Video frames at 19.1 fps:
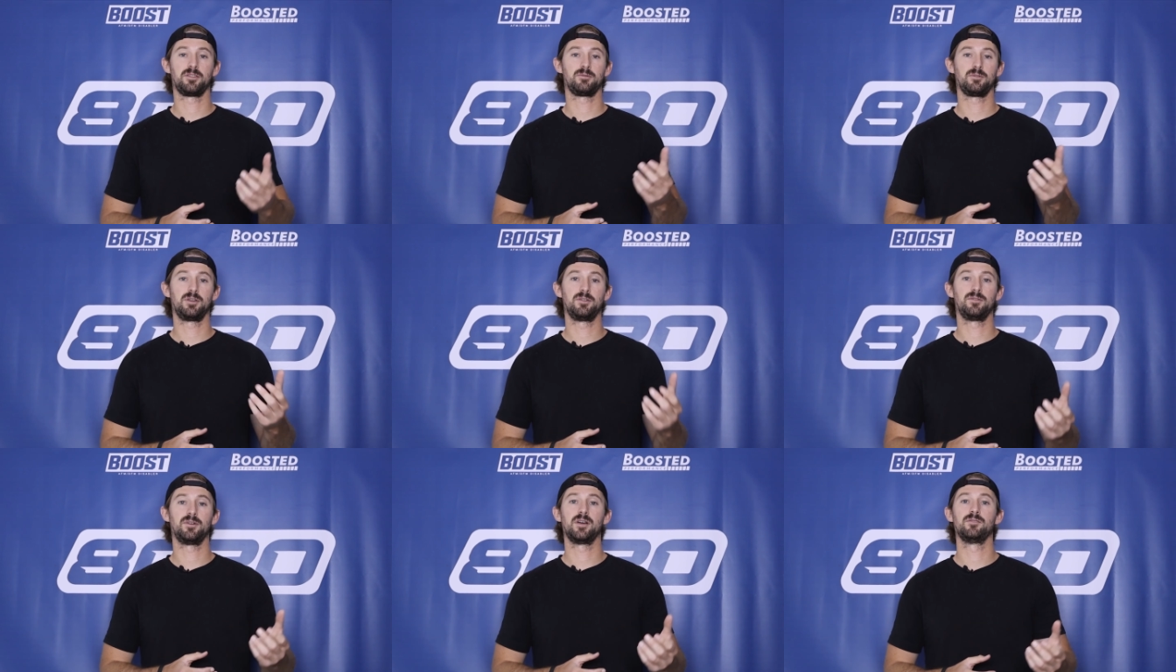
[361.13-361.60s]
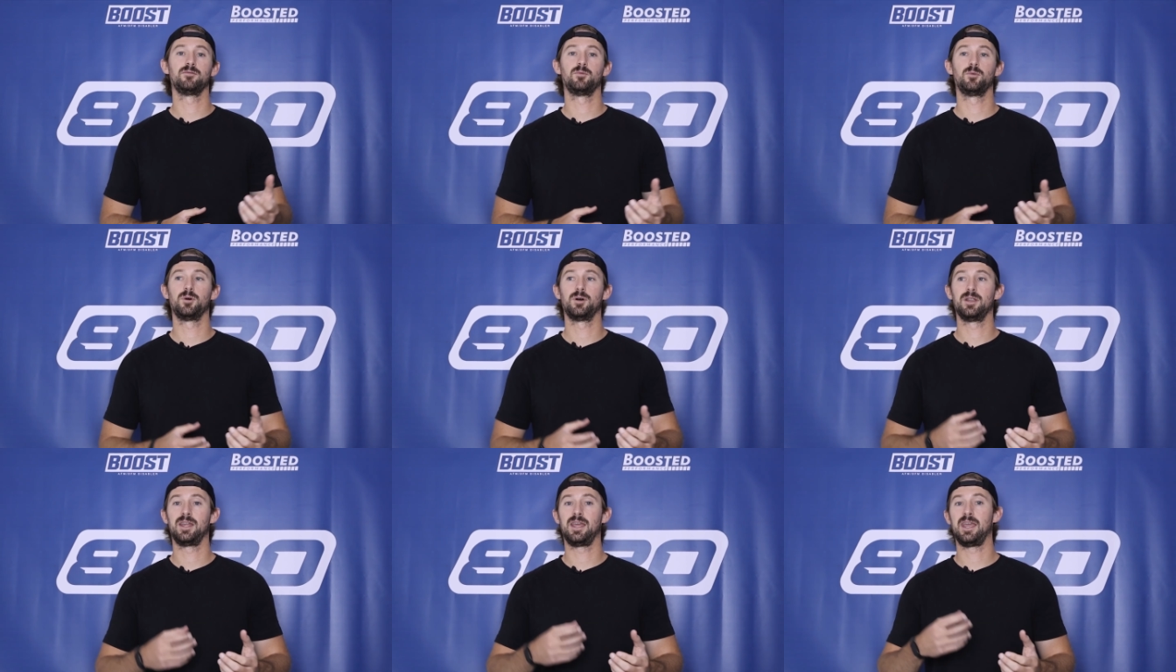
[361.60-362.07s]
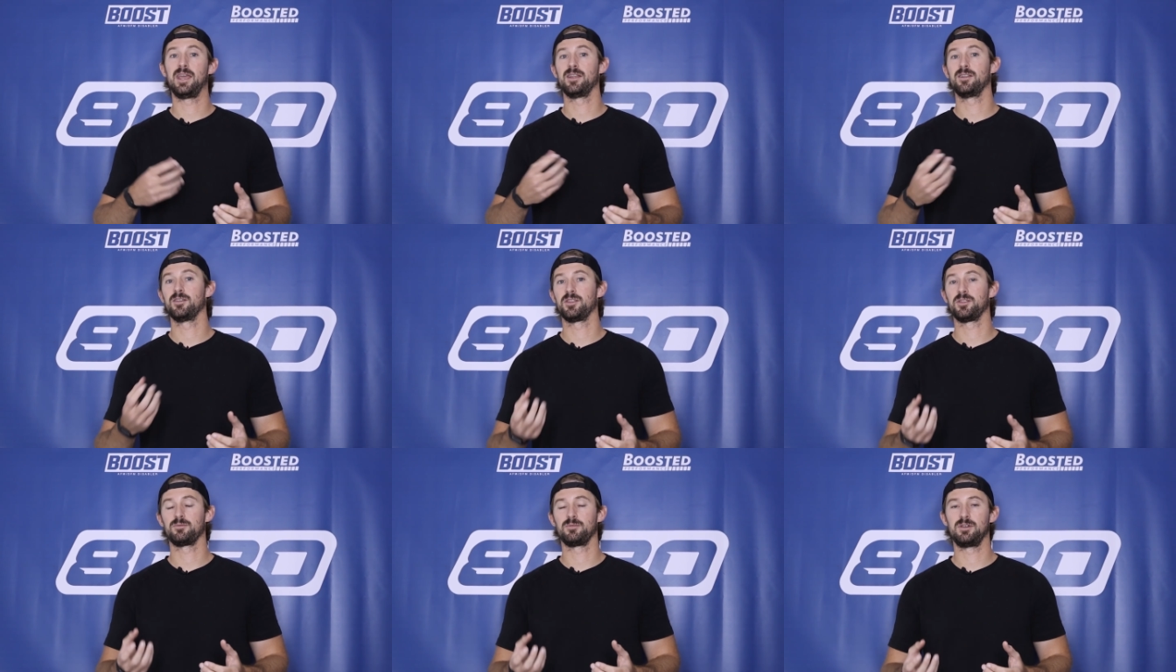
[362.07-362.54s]
a 351
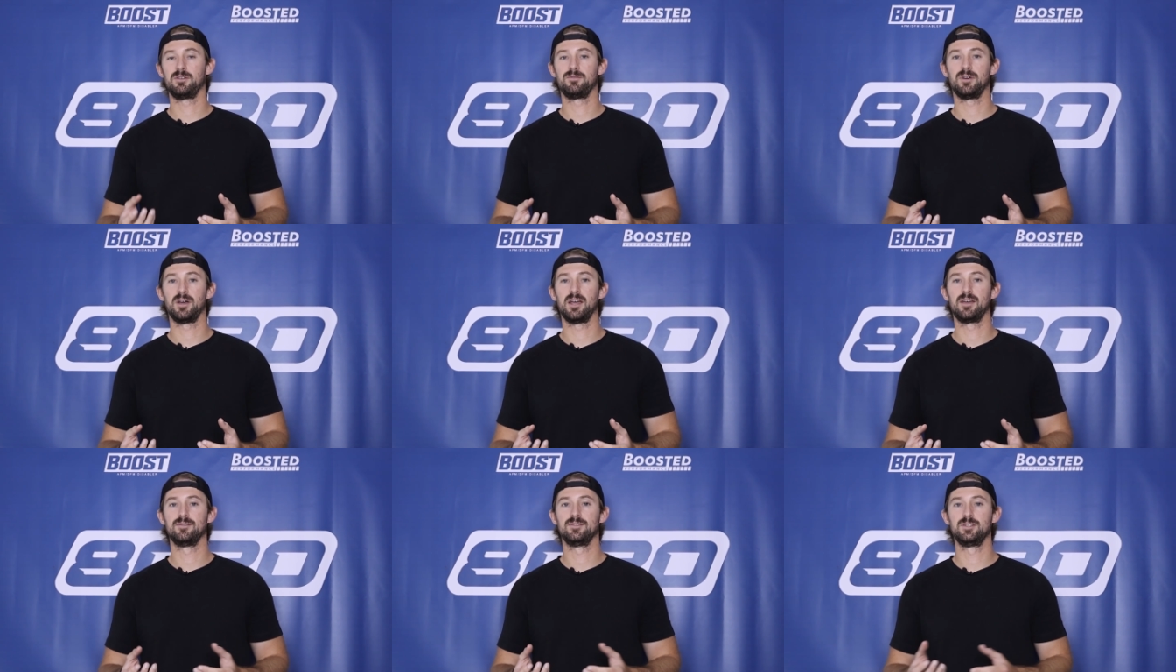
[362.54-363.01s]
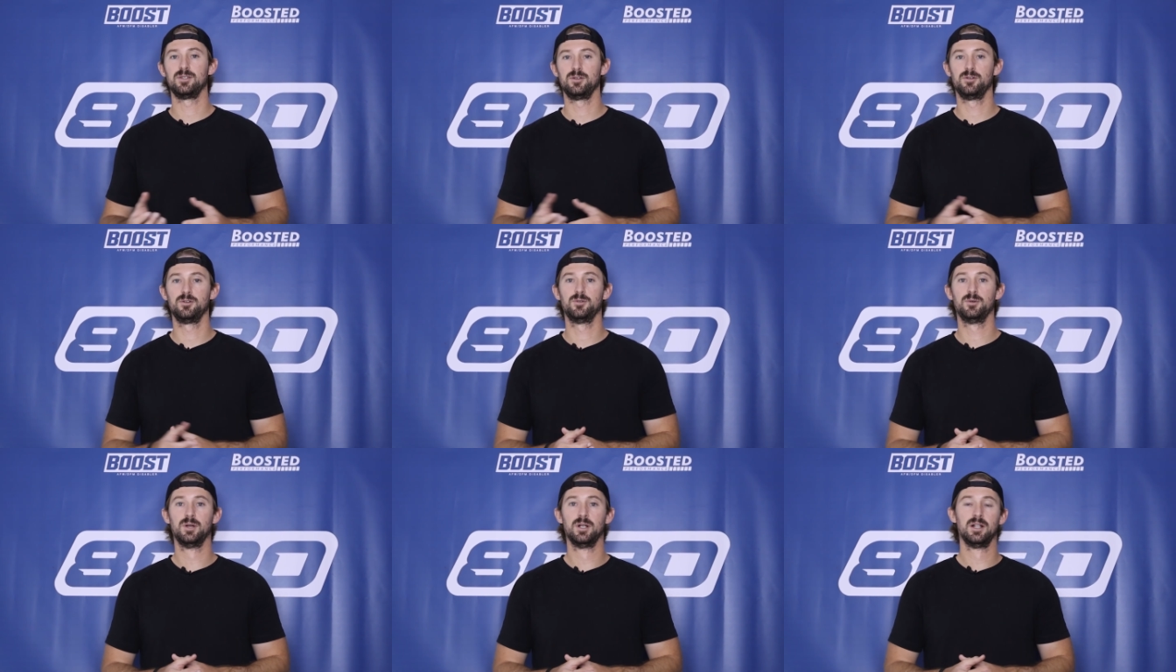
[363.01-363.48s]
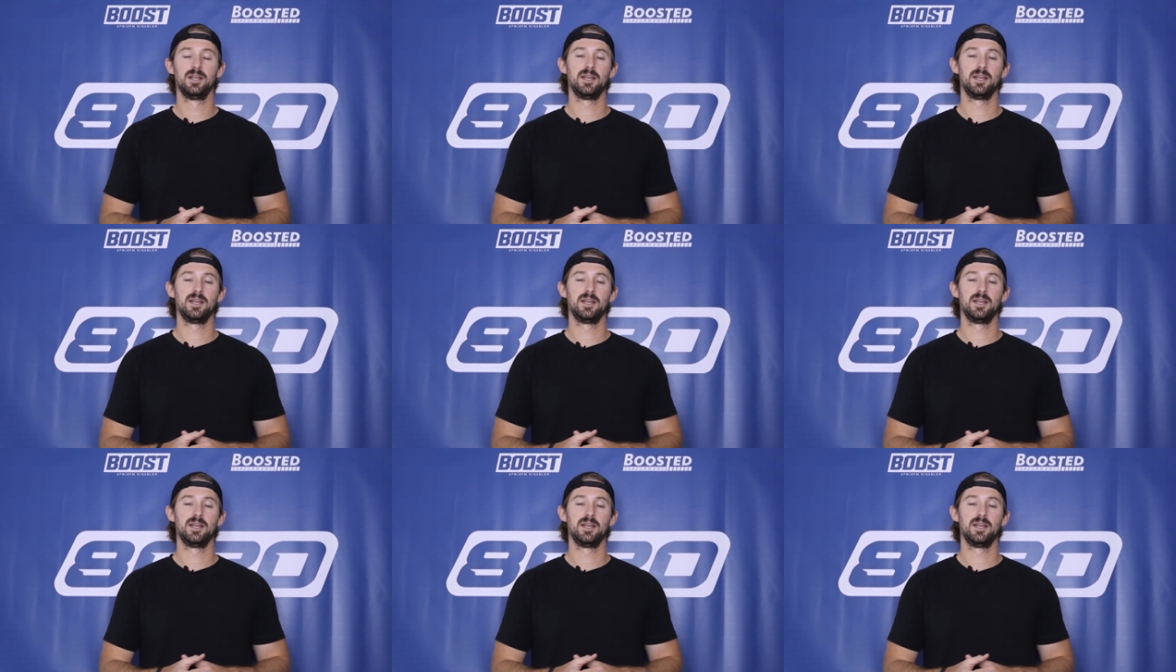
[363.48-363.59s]
and a 352,